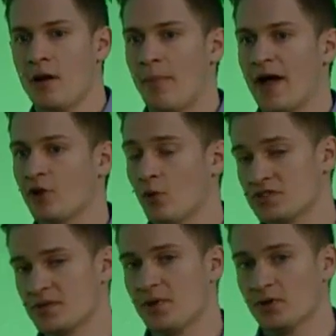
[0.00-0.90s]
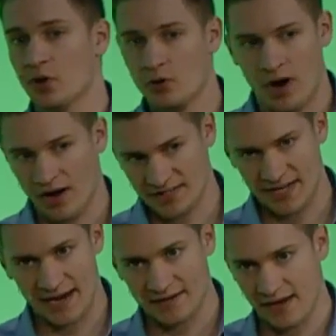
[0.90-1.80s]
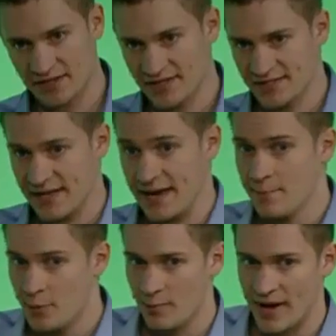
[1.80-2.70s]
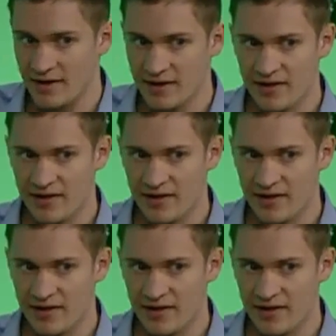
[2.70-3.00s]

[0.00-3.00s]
My goal is to build low cost diagnostics that implement